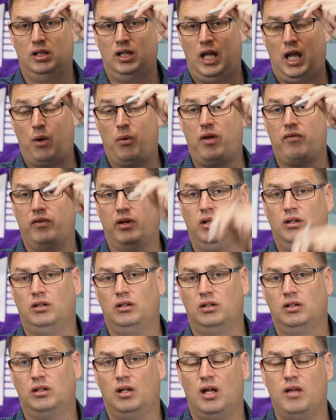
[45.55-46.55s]
However,
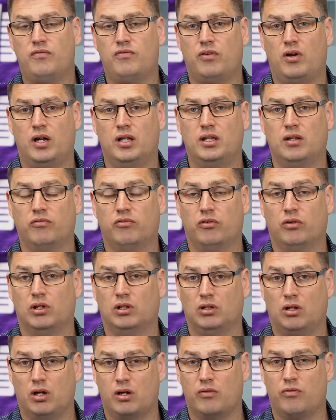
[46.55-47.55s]
I find that for a
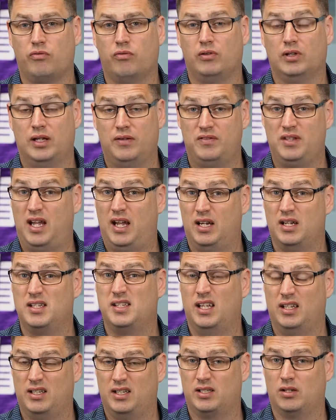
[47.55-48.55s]
lot of left-handers
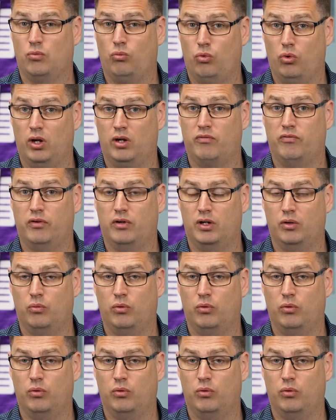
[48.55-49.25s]
that doesn't work very